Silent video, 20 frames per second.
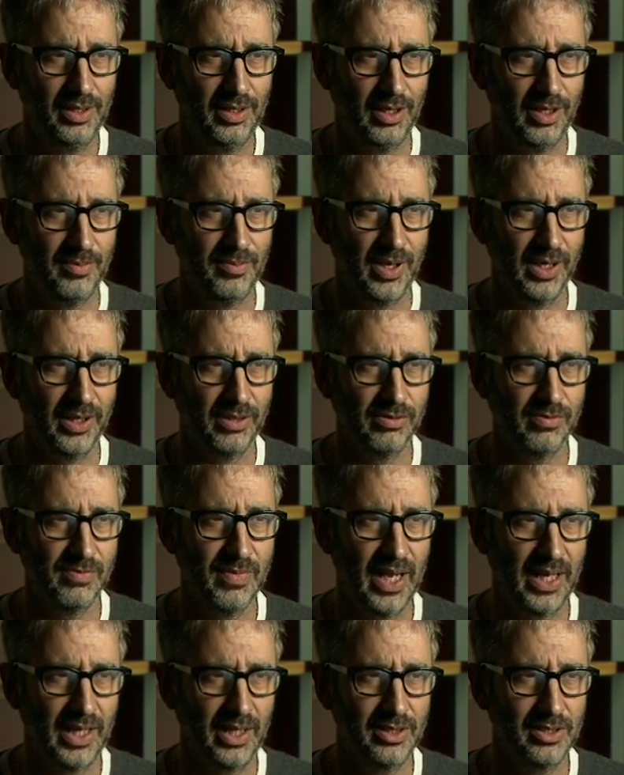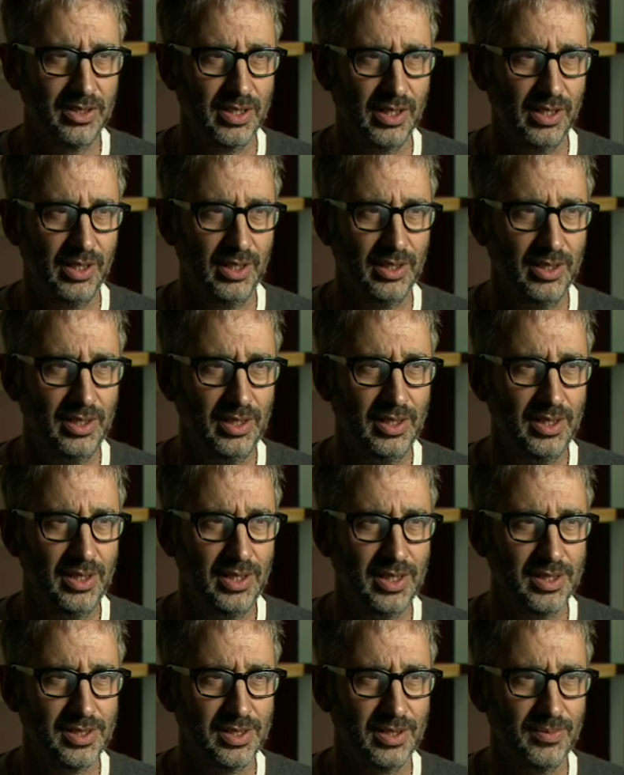like Michael McIntyre
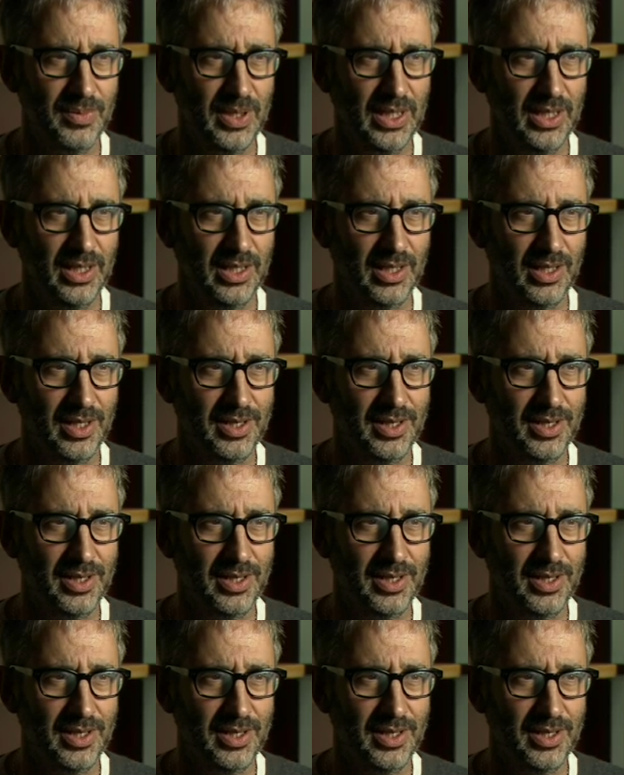is a comedian.